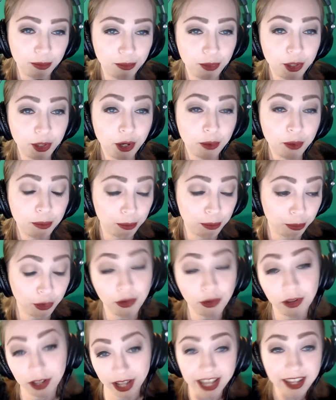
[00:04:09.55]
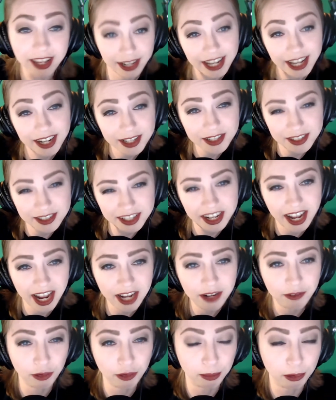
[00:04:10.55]
it is
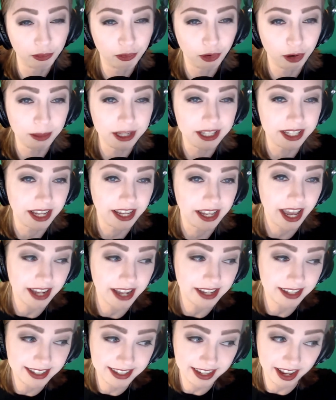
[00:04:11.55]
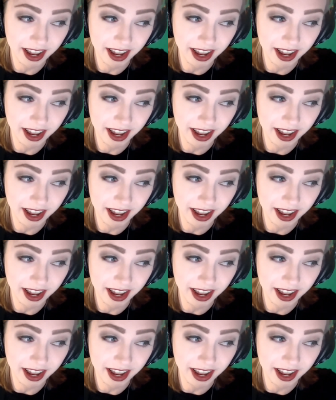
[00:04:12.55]
kind of a performance, I guess.